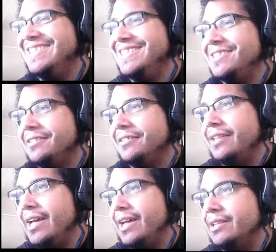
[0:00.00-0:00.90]

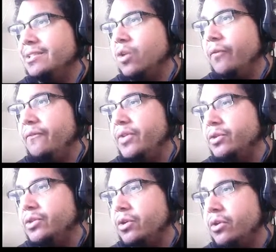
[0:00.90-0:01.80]
Select, no,
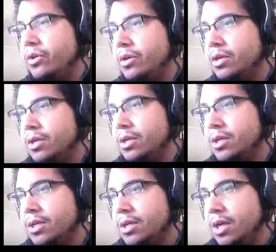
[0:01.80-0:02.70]
filter,
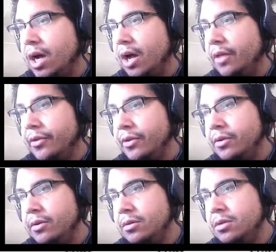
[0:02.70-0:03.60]
other,
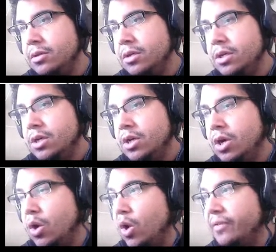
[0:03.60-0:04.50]

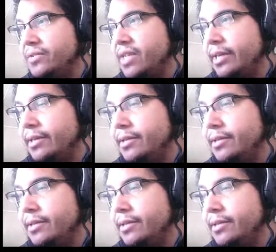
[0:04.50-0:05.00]
offset.